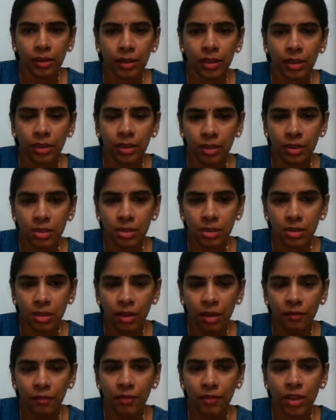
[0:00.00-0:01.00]
In this,
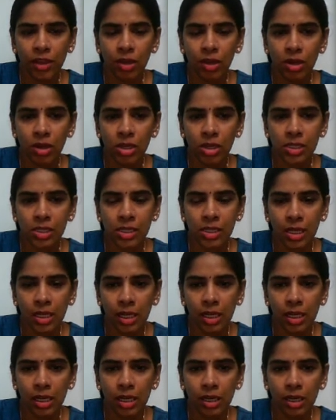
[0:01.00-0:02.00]
we cannot
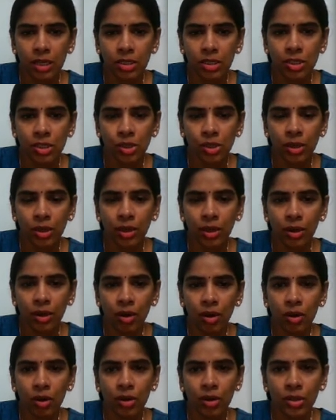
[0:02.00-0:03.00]
see sugar
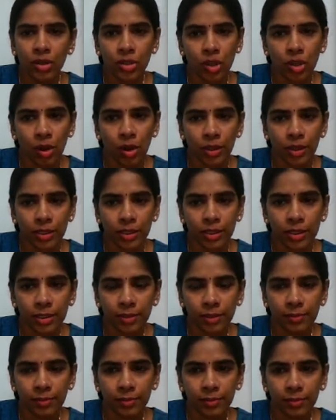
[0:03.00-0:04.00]
or salt
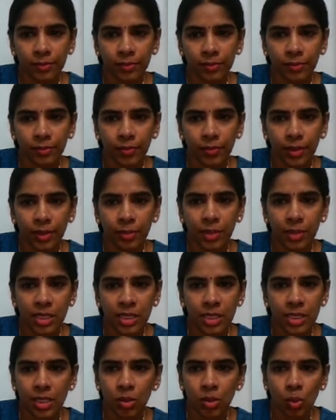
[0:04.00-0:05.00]

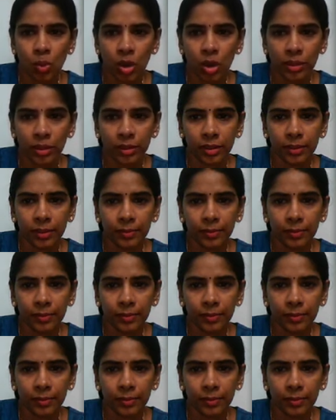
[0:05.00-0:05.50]
mixed in water.